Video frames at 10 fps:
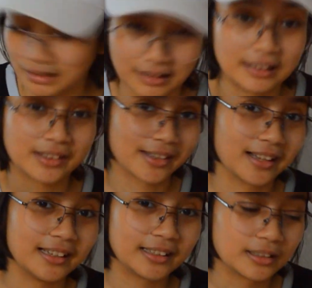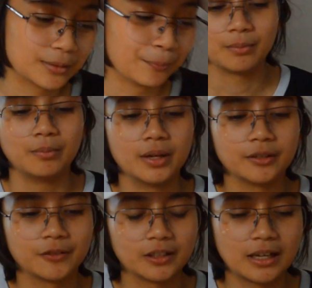I'll get to that later.
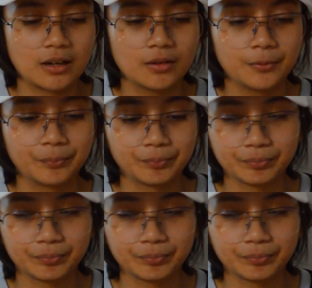But for now,